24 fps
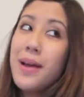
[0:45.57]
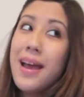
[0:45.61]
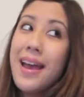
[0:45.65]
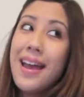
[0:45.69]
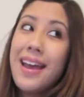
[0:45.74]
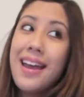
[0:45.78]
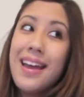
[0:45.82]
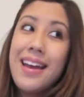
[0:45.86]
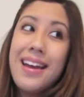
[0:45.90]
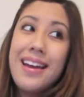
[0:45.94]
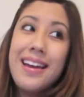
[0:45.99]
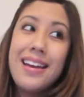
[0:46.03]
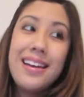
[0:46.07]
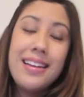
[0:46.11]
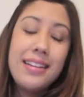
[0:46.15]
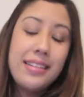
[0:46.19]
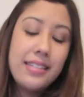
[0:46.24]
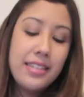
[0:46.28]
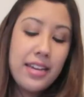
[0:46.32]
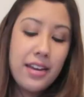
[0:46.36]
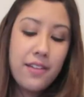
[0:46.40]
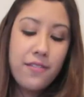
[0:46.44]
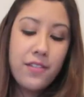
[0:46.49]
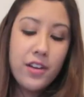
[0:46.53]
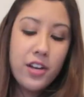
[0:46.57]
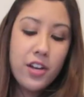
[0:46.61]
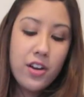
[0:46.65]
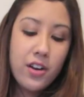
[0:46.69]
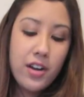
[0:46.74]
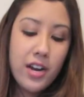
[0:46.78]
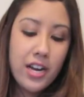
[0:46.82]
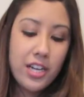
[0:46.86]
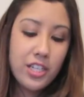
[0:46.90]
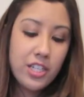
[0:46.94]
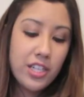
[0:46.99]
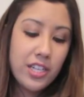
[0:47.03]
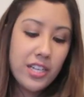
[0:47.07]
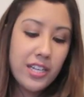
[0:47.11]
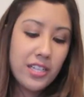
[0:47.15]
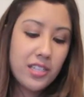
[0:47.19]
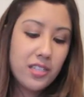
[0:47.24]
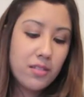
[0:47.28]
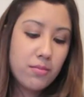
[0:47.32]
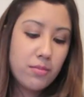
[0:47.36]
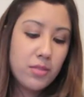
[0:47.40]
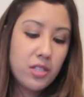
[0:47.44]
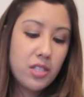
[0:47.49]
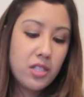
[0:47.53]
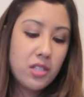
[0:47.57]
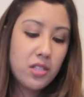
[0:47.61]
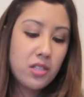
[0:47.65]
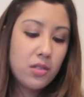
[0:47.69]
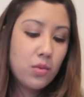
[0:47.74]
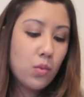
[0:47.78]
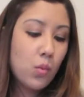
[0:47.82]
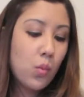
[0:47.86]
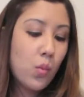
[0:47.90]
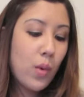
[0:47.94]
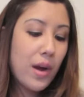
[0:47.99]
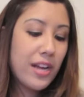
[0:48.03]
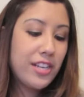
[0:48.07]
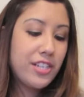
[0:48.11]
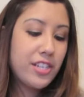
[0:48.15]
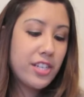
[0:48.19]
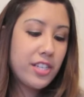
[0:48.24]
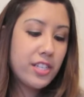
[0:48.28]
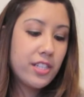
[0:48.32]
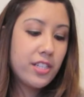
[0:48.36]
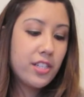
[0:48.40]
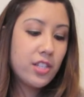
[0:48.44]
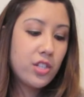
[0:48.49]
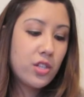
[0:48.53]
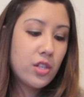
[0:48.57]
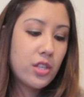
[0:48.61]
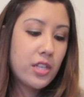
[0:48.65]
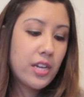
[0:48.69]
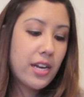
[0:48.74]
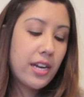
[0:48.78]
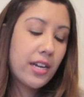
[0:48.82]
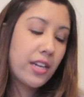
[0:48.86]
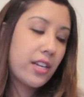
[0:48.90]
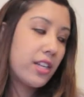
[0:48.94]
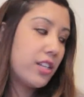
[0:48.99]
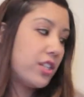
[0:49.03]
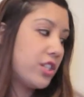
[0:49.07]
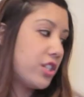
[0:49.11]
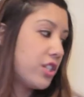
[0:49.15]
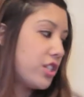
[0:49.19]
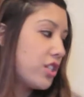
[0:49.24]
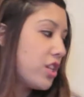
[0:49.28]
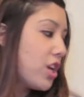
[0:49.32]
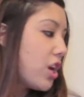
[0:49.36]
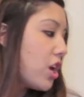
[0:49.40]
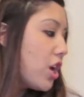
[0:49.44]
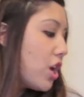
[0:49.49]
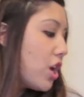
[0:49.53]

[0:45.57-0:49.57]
And I figured I should get some wedges so that I could just